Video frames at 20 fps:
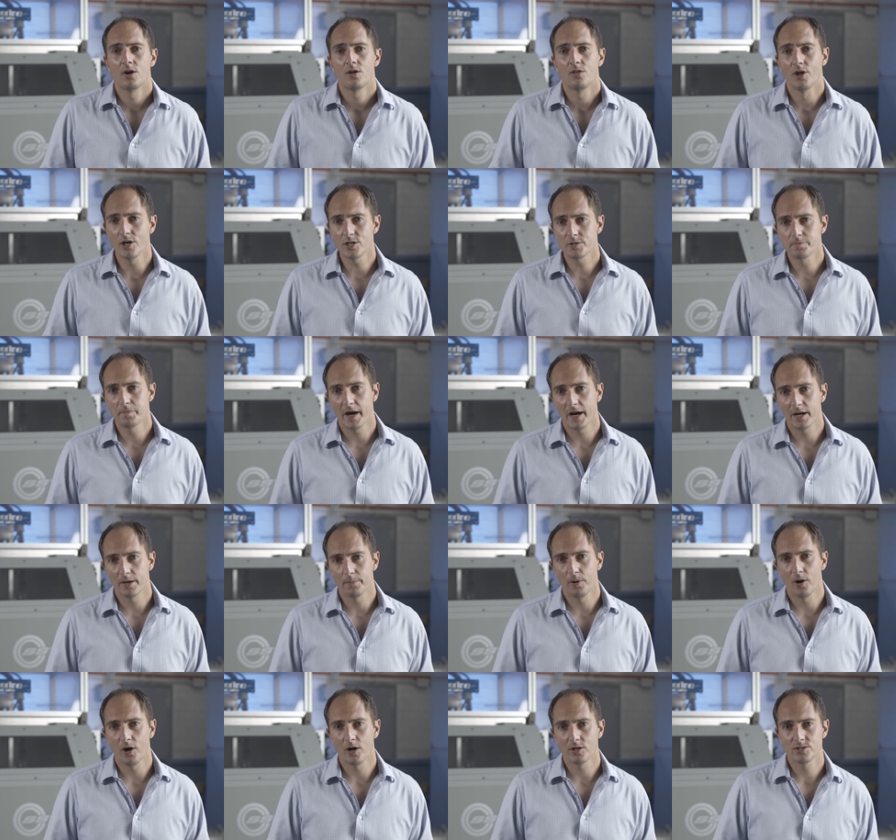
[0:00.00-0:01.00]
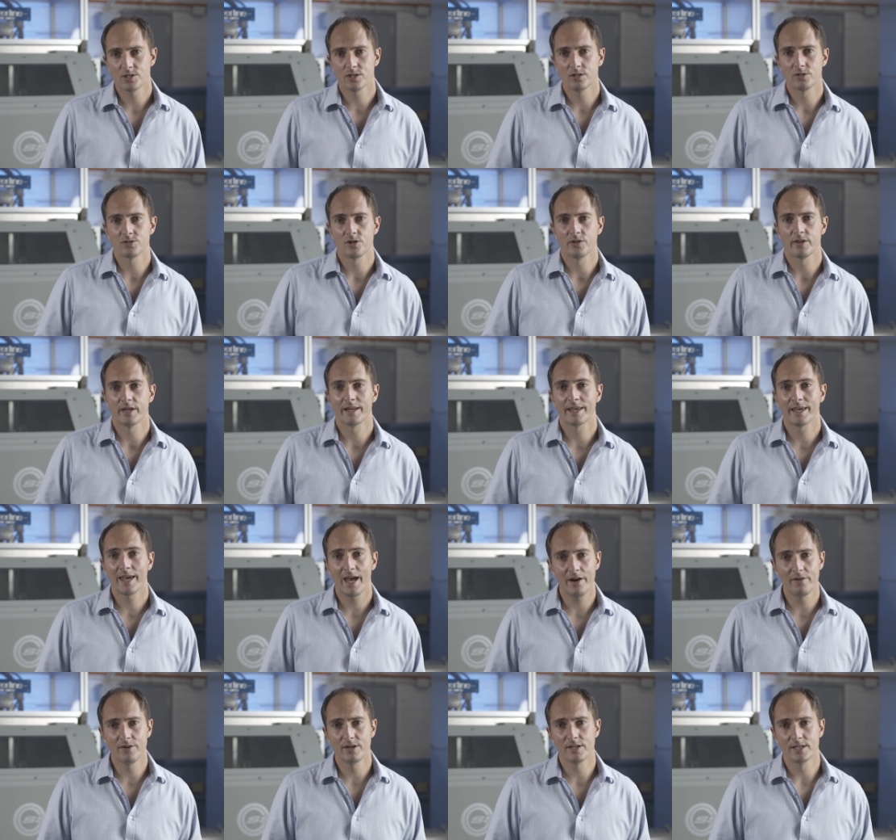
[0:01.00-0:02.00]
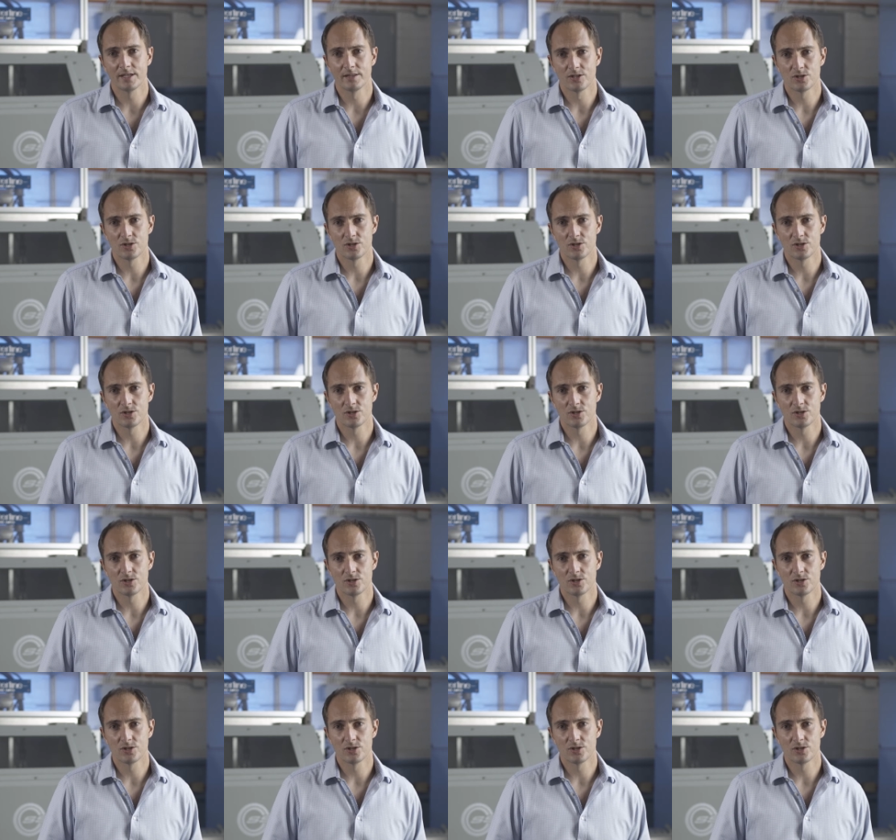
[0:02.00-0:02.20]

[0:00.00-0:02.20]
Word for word: Those powder particles are then carried in